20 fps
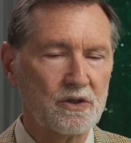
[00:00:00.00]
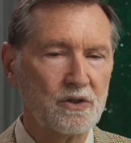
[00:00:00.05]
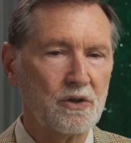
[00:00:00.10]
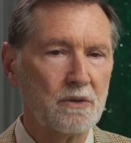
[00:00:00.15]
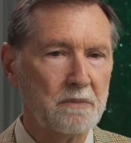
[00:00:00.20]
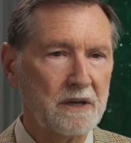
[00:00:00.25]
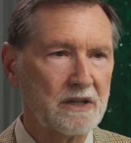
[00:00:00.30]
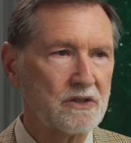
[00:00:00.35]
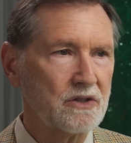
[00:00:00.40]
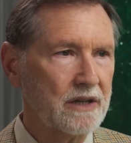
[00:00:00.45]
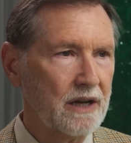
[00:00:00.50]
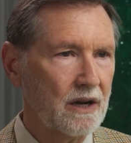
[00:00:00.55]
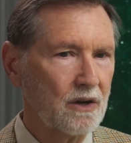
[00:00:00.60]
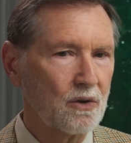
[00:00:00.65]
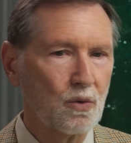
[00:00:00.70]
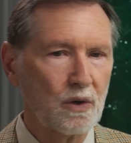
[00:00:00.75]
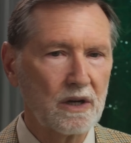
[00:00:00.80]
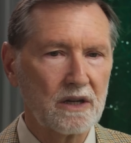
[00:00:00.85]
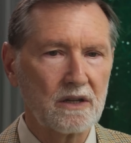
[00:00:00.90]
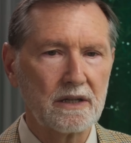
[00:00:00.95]
we should mention how
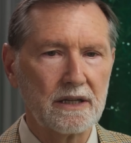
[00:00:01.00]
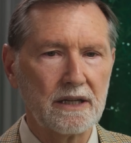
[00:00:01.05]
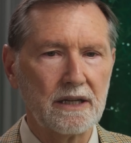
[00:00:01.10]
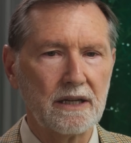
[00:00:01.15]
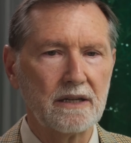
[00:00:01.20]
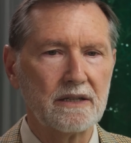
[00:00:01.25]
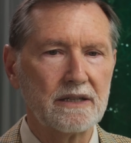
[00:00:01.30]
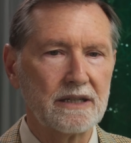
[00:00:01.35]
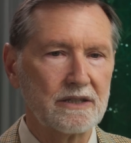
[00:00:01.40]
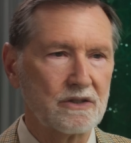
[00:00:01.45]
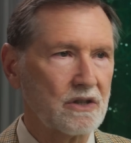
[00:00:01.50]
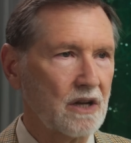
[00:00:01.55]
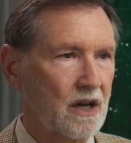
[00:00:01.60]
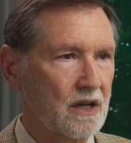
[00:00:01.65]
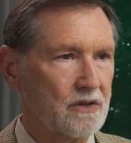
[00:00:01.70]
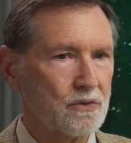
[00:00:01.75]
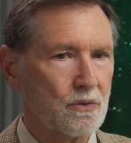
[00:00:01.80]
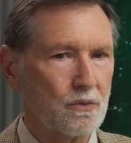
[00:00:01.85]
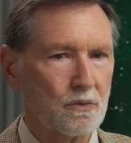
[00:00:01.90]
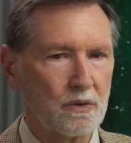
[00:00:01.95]
quickly
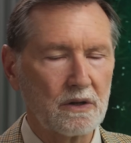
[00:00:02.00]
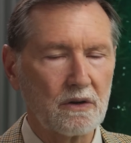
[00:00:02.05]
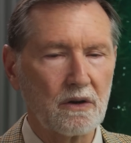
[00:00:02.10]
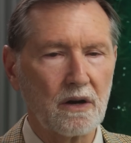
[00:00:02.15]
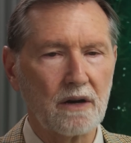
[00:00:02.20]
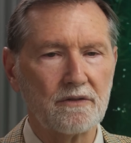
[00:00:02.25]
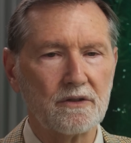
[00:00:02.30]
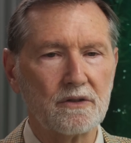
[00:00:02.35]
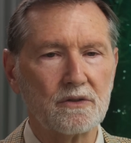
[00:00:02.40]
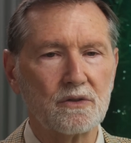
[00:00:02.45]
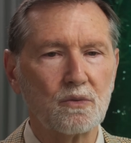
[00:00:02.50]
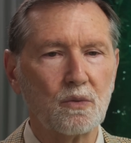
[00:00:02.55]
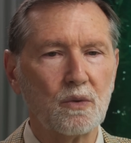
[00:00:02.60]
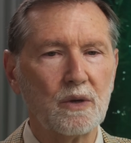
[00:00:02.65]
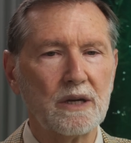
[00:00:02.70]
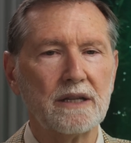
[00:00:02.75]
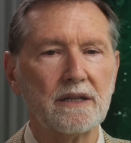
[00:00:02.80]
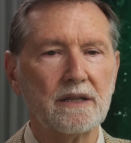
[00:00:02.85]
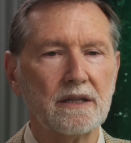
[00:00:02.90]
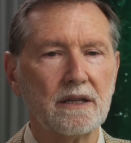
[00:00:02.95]
testosterone recovers
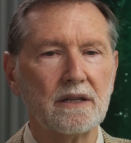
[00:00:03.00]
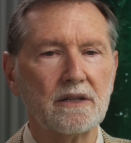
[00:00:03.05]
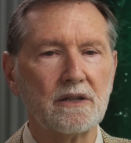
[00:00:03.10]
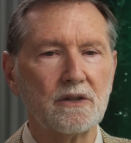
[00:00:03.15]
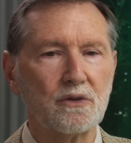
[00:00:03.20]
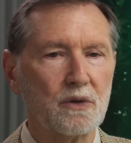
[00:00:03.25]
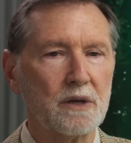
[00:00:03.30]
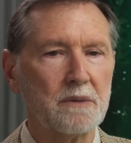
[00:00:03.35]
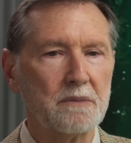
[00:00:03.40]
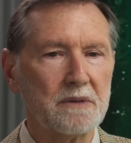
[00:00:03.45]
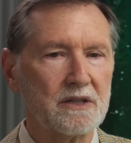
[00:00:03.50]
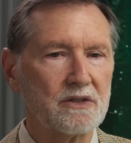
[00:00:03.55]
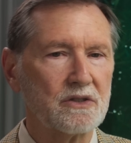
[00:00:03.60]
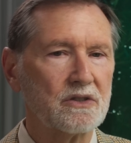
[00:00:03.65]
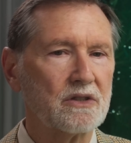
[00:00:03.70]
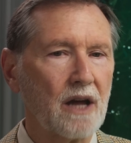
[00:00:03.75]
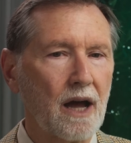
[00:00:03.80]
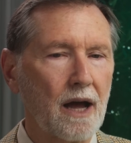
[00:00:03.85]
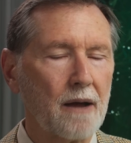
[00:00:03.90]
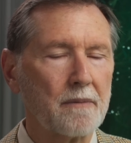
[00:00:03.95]
when the treatment is
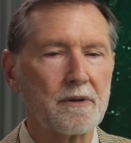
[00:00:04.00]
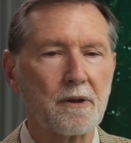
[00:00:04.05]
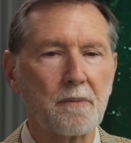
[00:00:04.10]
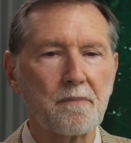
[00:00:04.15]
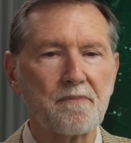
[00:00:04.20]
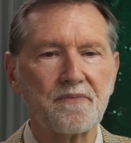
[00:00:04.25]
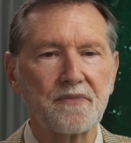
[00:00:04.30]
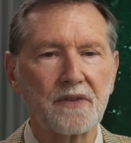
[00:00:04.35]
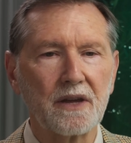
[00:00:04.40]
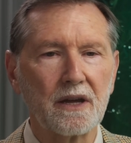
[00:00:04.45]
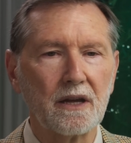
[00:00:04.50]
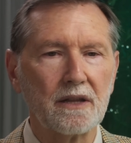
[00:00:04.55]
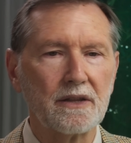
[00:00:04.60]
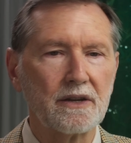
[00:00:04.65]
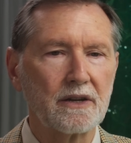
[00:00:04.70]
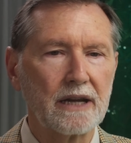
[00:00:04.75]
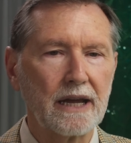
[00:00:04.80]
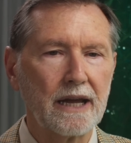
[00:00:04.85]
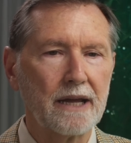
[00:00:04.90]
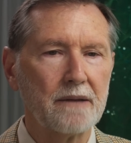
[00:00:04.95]
stopped.
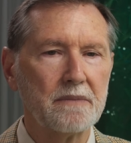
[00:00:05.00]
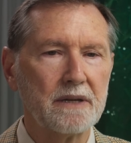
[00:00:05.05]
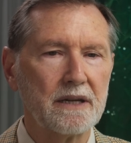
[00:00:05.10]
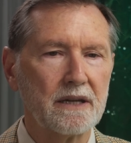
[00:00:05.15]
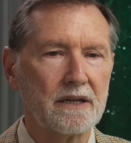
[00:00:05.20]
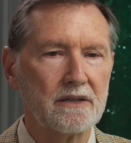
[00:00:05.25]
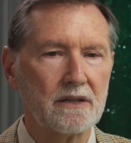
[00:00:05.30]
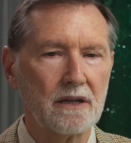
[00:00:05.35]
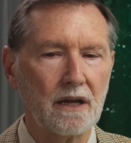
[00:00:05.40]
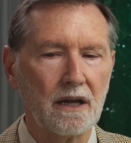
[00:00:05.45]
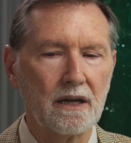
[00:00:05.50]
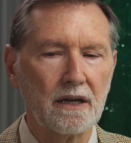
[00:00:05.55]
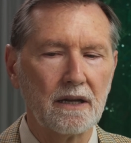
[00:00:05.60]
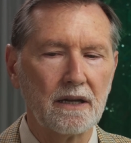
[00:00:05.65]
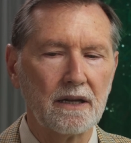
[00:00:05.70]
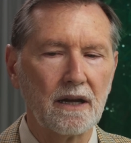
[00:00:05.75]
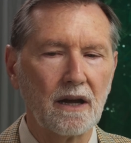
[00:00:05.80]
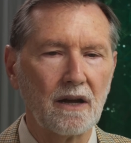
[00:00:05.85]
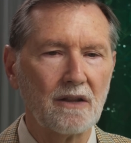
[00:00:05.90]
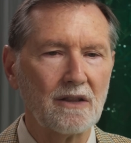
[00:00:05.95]
There can be
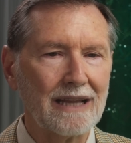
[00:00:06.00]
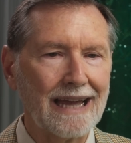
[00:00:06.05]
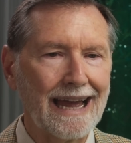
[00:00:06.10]
a